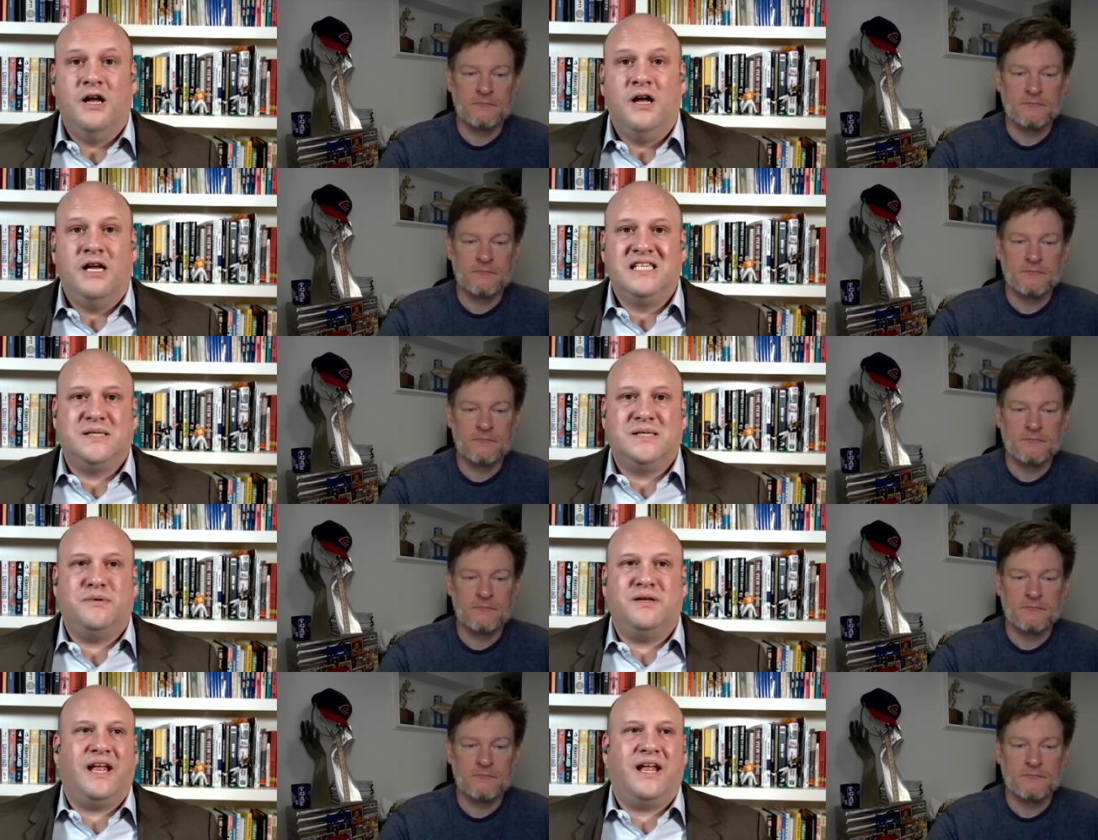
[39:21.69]

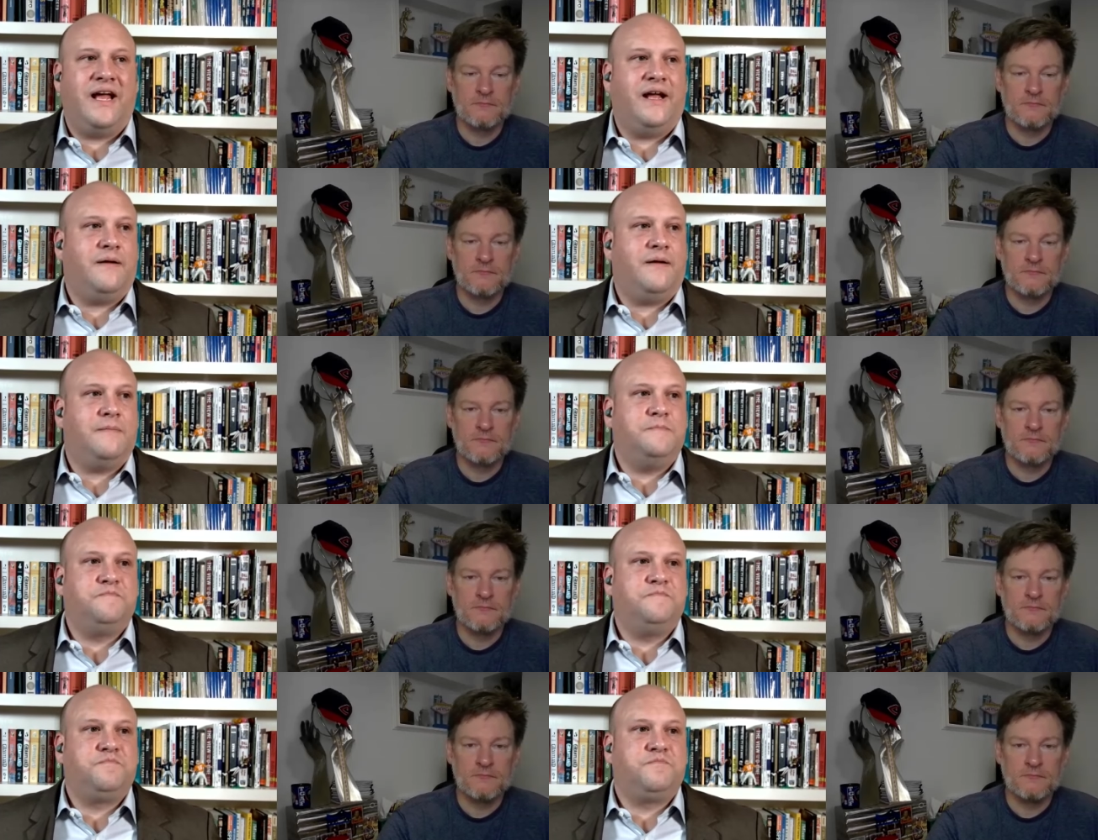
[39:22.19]
Speaker 1: Someone like
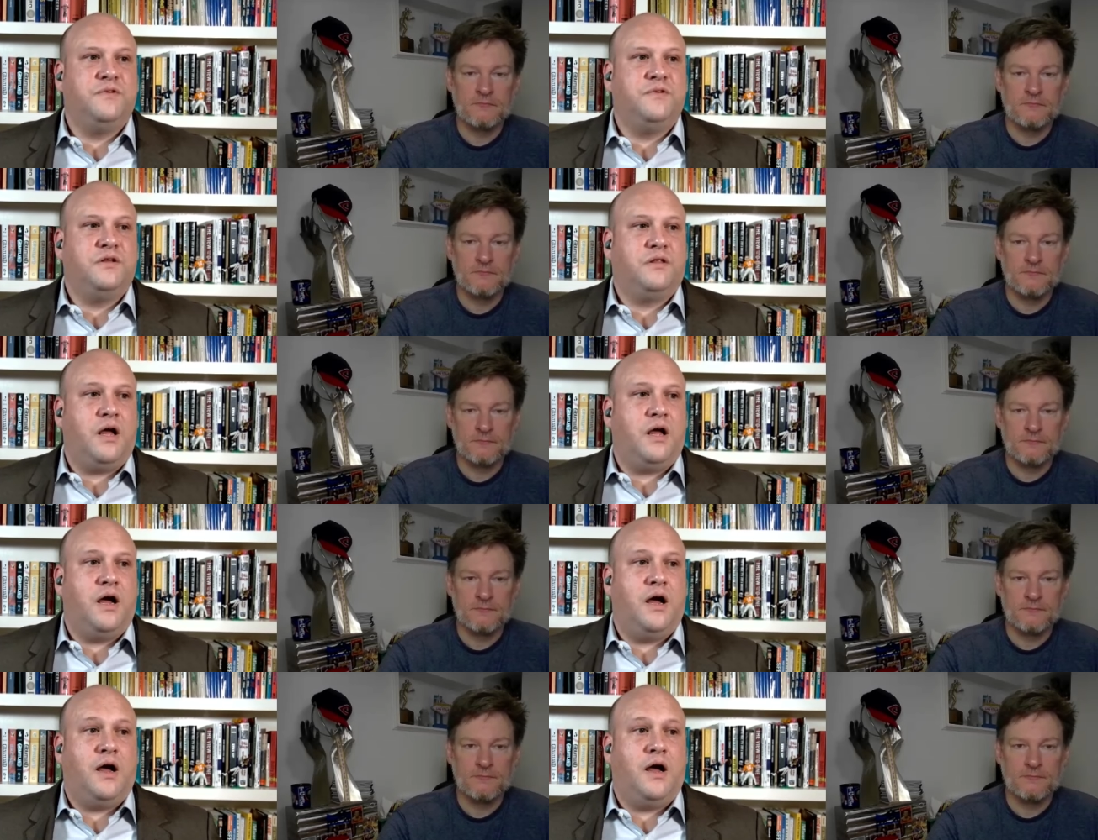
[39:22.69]

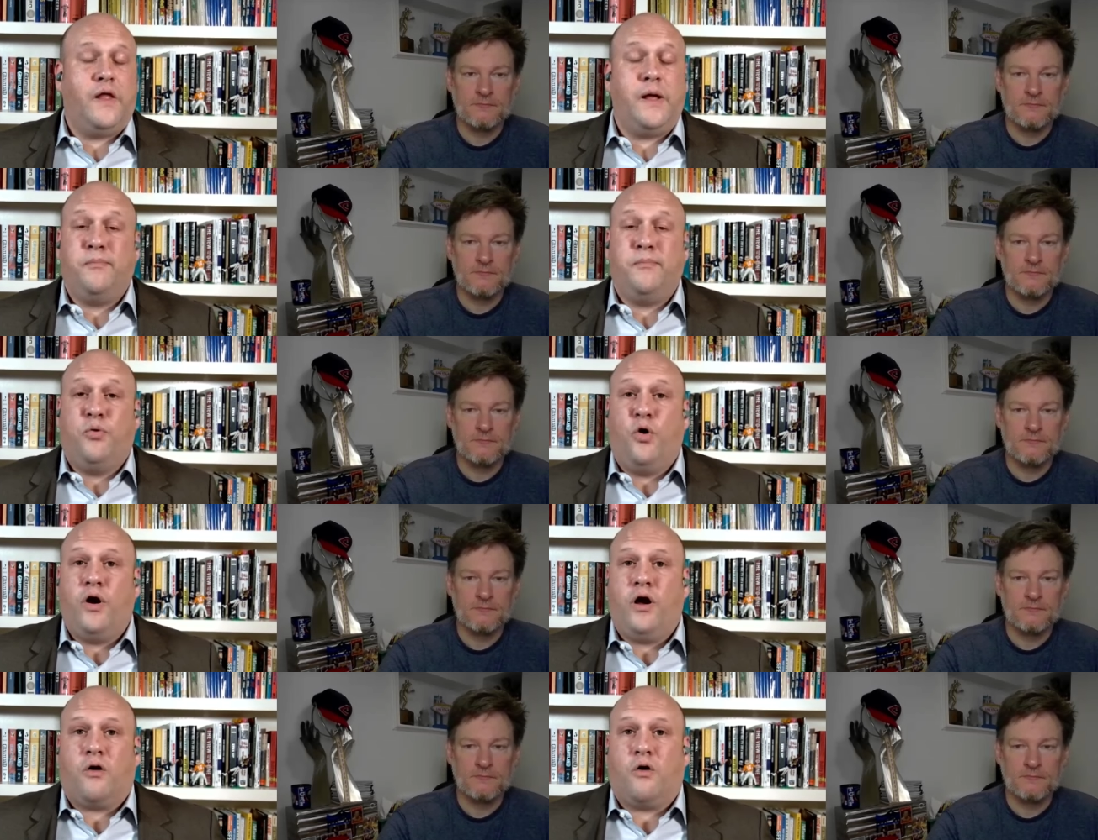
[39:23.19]
uh, like
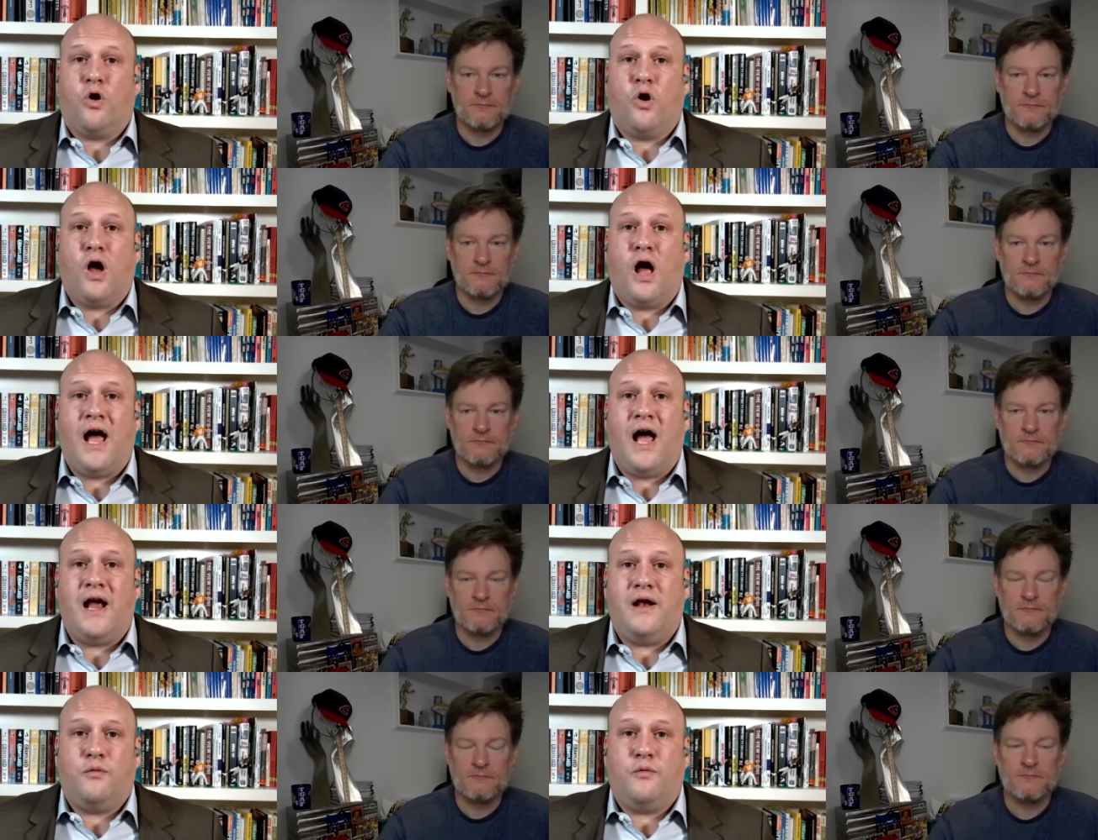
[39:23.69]
Poyer or
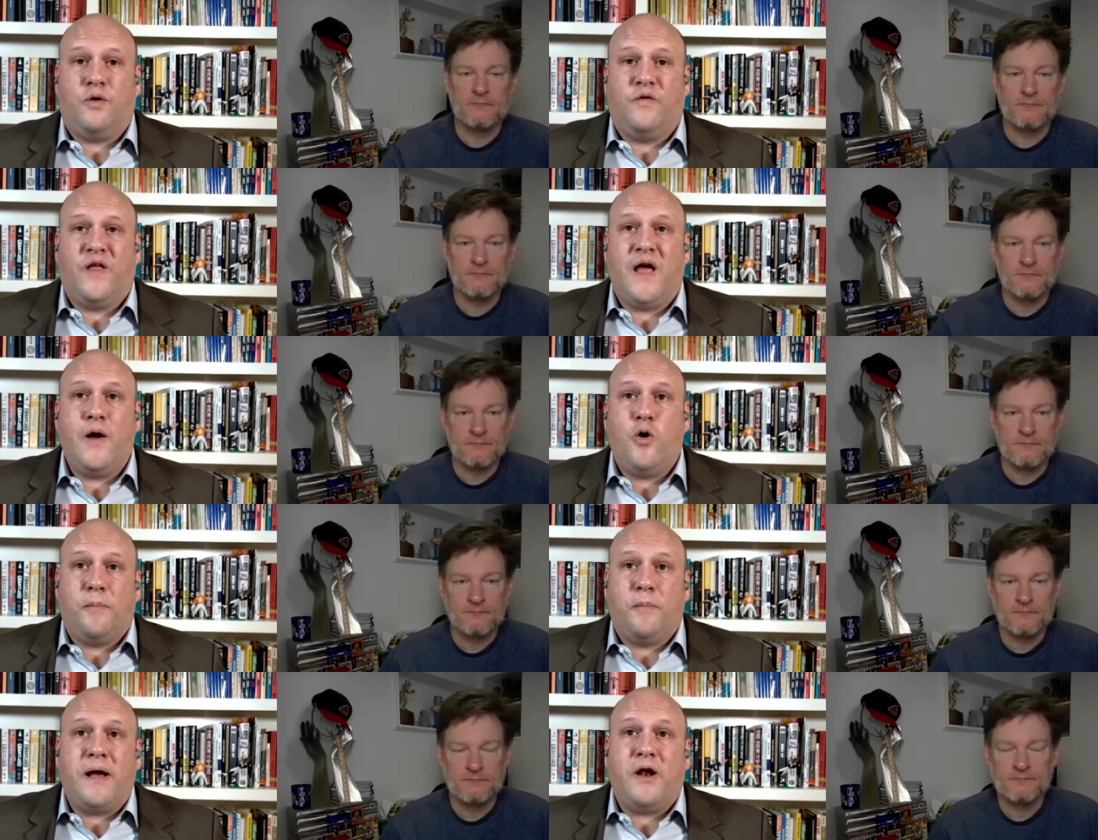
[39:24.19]
Hyde, where they
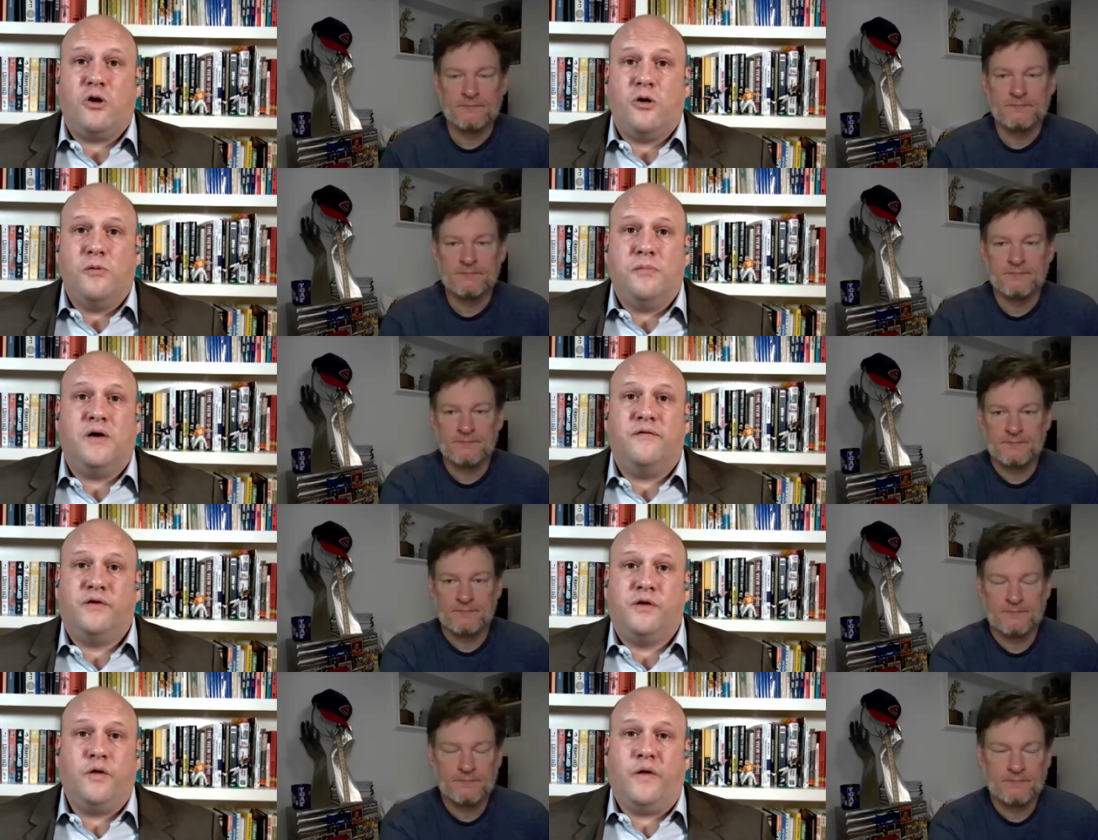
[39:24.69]
were better in
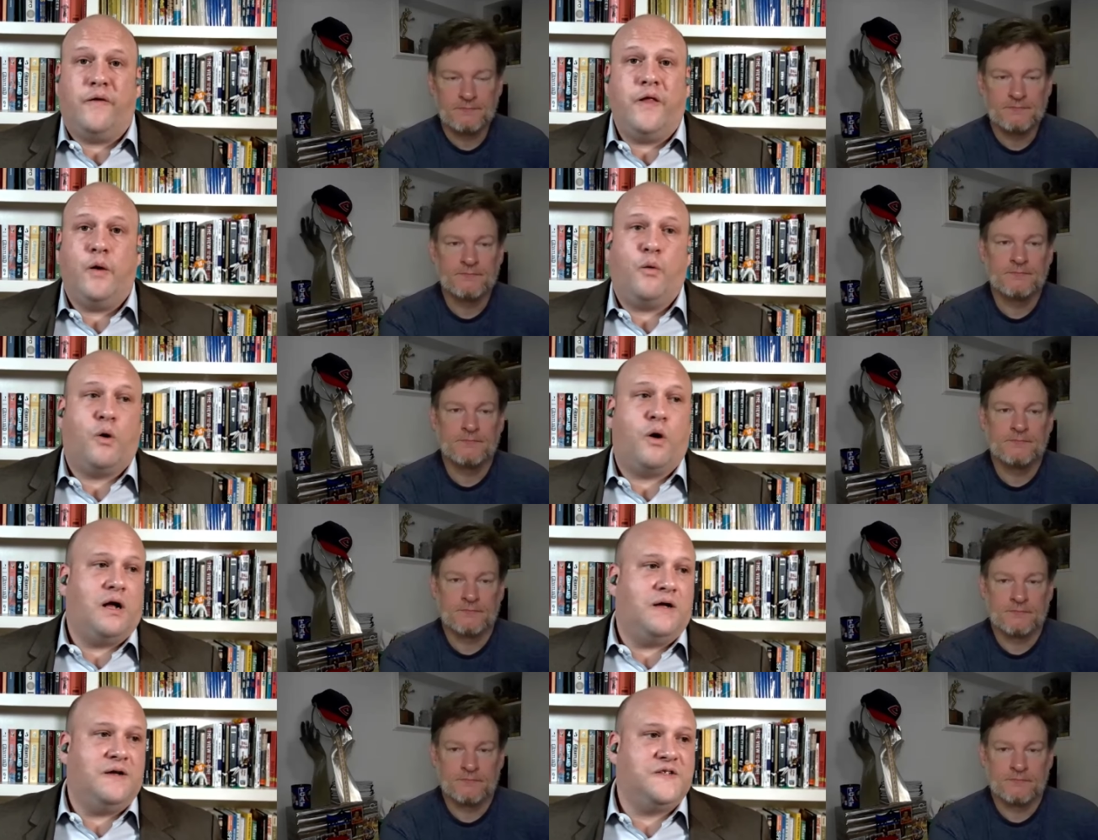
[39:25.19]
Buffalo than they
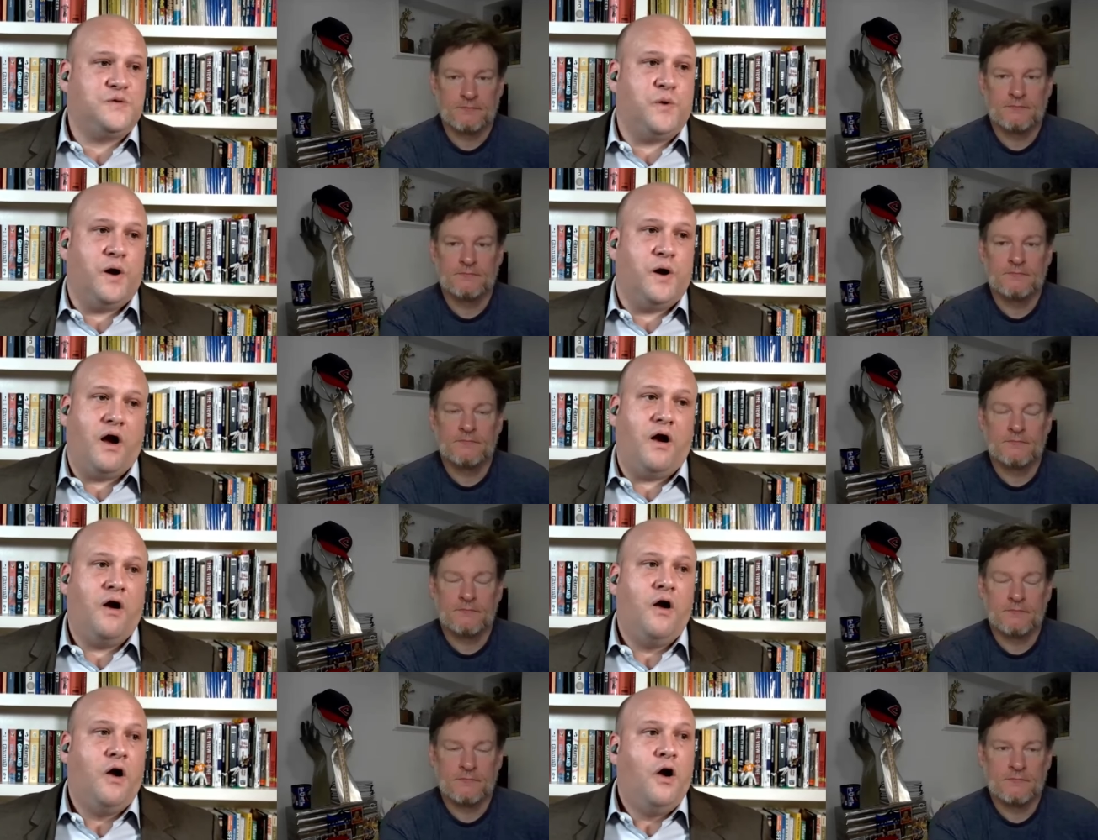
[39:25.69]
were elsewhere,